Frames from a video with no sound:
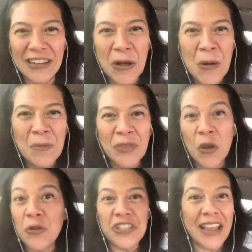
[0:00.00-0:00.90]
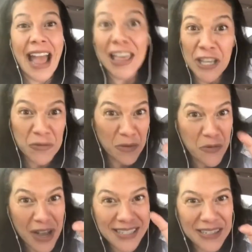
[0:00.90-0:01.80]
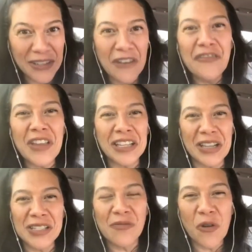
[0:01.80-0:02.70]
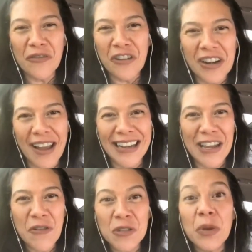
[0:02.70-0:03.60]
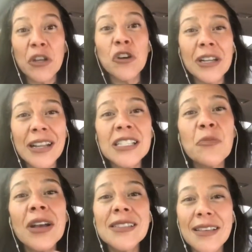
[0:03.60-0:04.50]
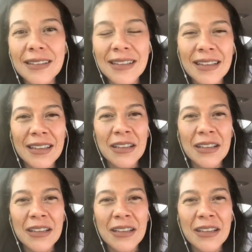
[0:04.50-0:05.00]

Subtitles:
And who she had these repressed love feelings for 9 years, but couldn't express it